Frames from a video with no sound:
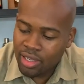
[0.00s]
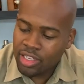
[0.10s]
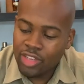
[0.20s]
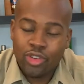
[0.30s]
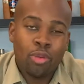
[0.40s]

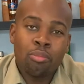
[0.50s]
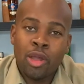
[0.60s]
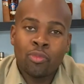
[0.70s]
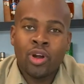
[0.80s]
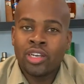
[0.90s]
If you're a
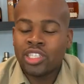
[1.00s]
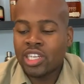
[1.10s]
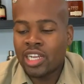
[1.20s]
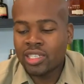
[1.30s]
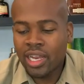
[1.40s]
member, they
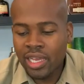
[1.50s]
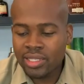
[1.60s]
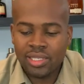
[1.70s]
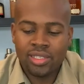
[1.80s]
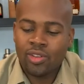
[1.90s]
charge
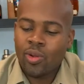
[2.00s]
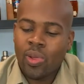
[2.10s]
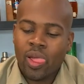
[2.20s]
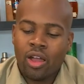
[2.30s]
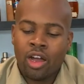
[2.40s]
less,
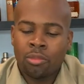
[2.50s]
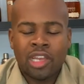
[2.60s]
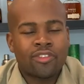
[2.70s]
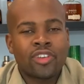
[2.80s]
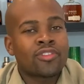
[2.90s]

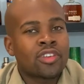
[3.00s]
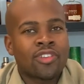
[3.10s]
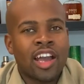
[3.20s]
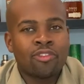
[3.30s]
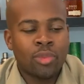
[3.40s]
like $55.